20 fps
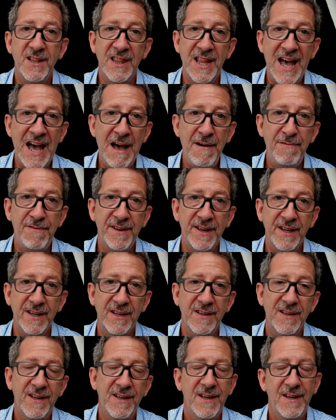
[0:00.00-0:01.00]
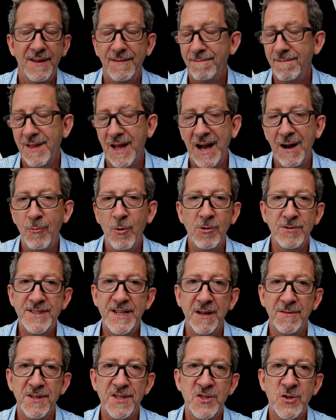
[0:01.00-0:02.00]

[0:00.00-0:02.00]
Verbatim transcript: laughing. I won't tell the